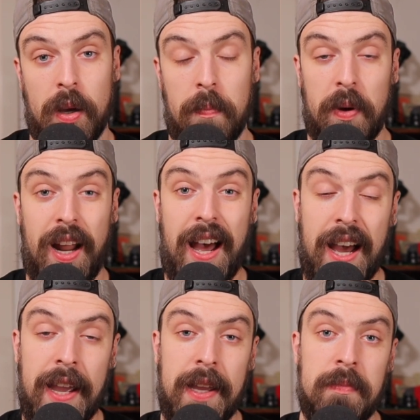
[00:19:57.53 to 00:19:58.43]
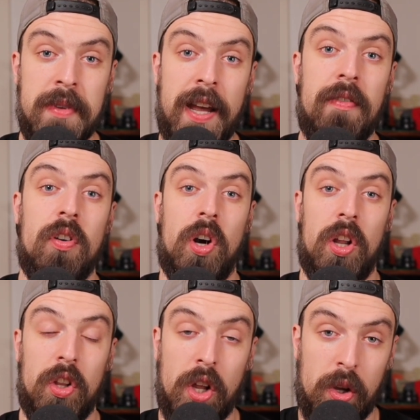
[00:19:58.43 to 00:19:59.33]
But I am never
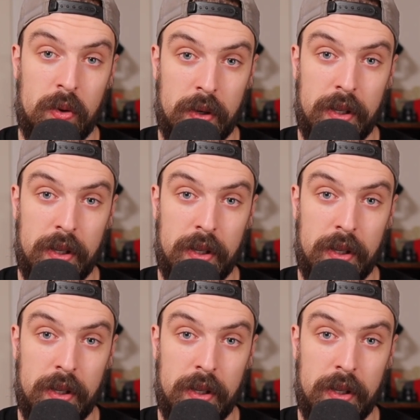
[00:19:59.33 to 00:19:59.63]
alone.